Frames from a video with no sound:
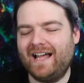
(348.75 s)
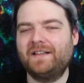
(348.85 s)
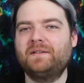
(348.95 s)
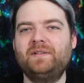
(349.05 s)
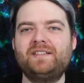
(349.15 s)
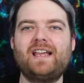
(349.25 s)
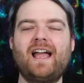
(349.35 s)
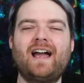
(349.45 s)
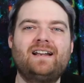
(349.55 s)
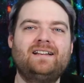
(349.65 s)
elements
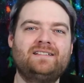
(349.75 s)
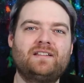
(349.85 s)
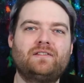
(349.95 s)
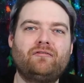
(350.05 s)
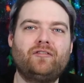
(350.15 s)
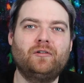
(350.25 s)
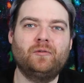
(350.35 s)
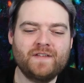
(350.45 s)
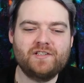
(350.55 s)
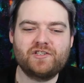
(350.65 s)
added into the film
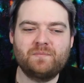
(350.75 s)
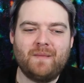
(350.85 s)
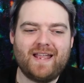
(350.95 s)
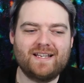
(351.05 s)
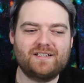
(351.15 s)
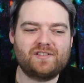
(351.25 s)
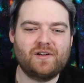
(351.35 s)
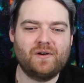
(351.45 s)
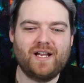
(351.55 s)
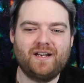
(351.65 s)
that just make it
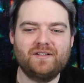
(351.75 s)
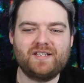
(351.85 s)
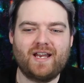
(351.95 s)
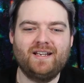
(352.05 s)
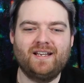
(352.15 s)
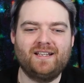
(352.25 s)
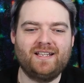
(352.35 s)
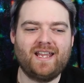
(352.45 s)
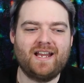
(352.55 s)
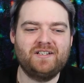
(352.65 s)
so entertaining and
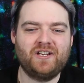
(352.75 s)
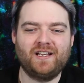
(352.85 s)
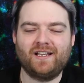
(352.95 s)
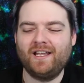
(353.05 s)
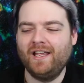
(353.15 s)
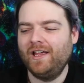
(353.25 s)
engaging.